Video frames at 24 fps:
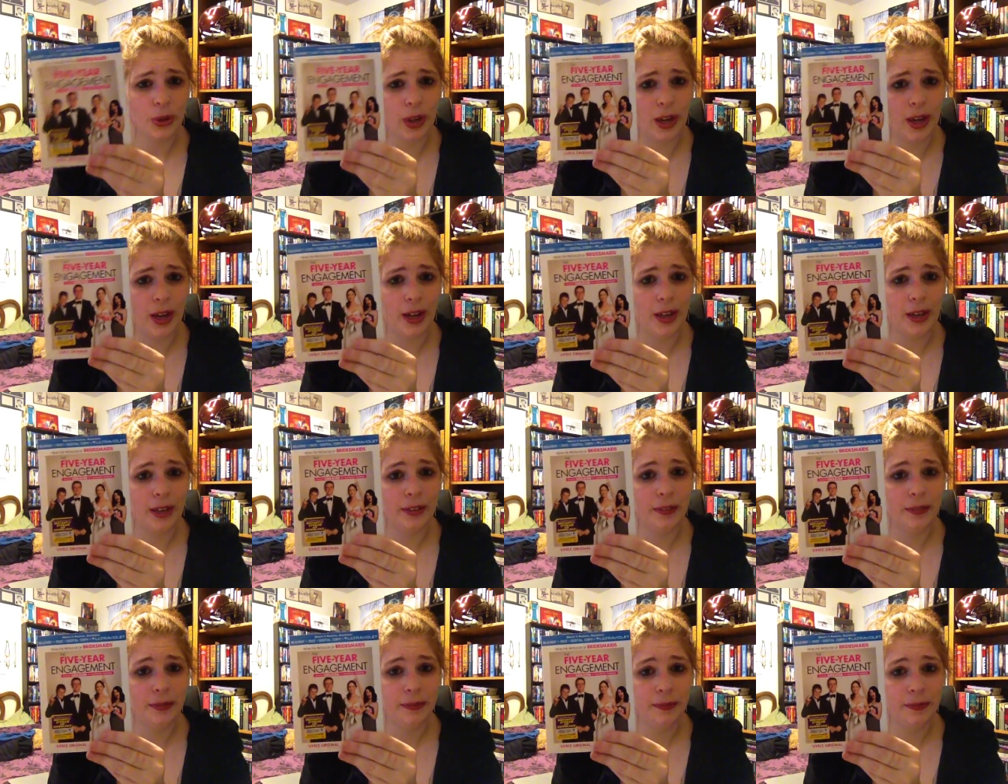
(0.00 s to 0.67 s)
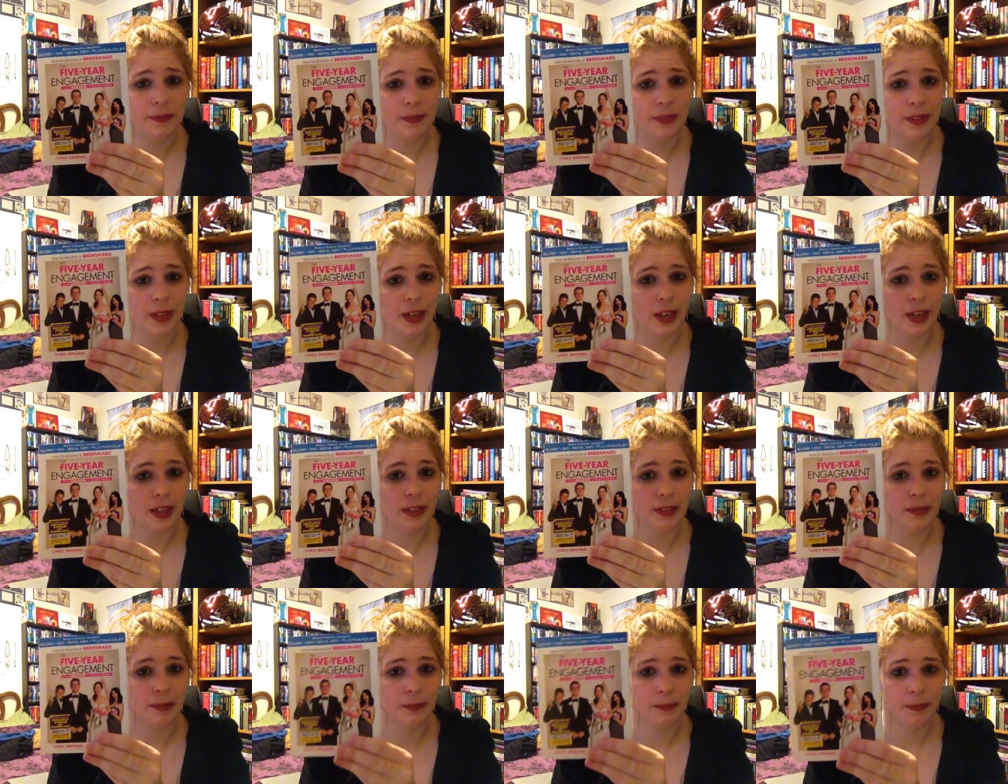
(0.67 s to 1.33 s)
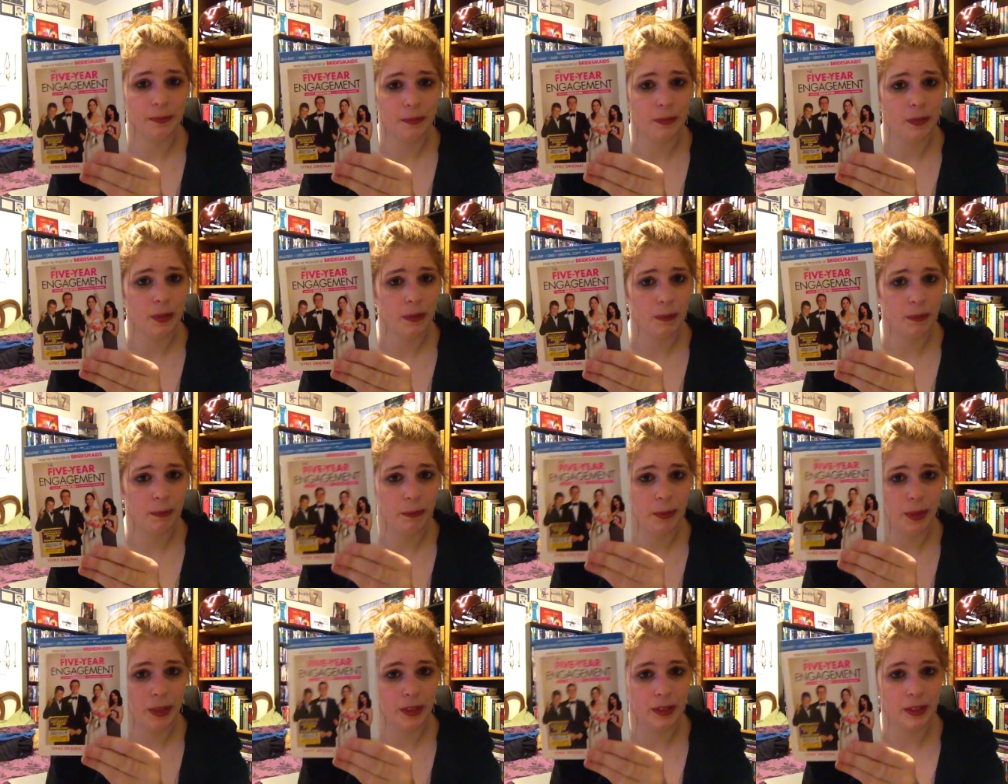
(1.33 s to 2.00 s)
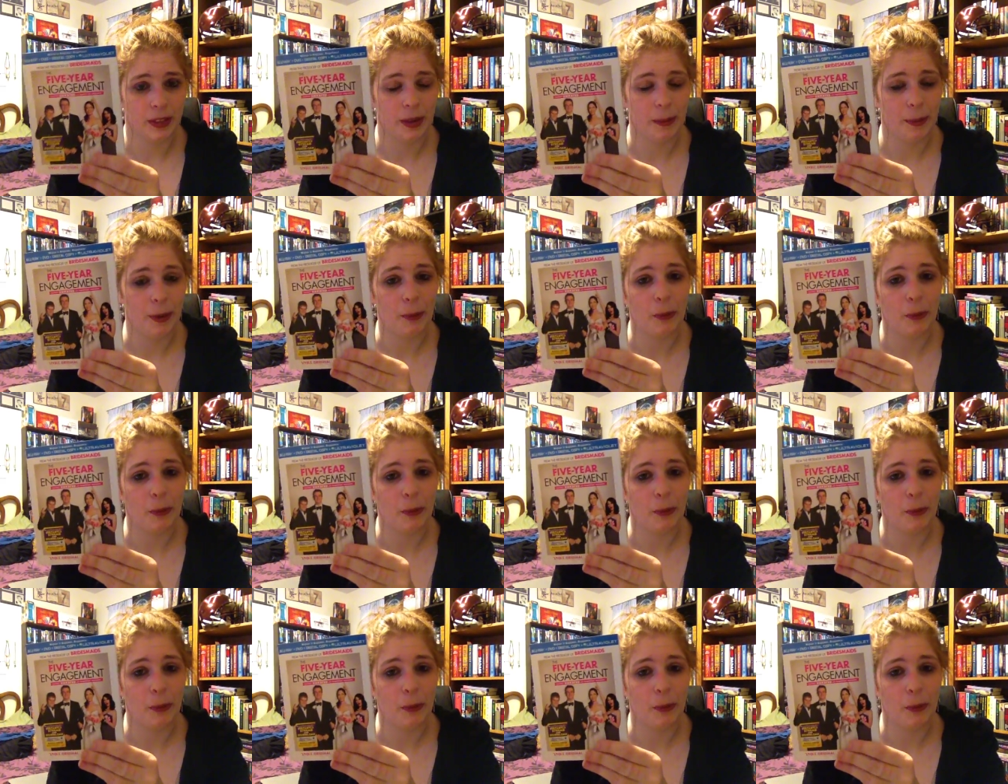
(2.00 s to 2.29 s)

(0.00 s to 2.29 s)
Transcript: glad that I picked it up.